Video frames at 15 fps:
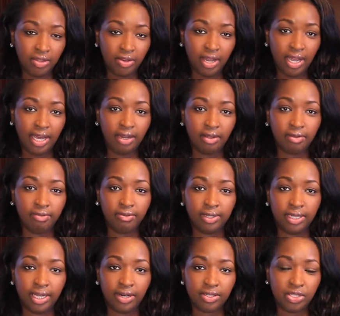other kind of
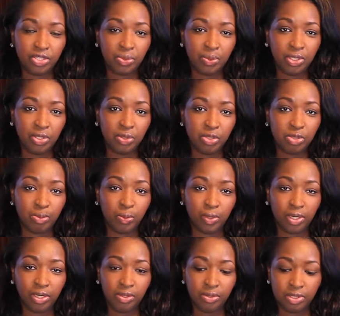letters that you want to use.
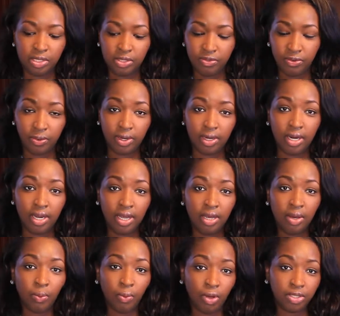We're going to use this for
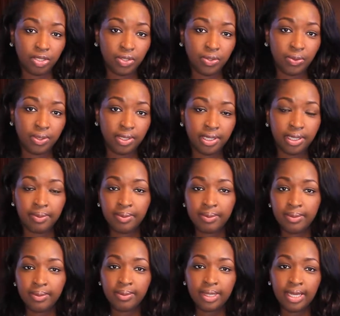wall decor.
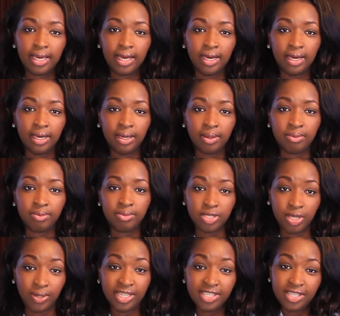
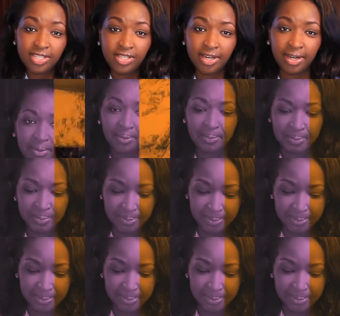So let's get started.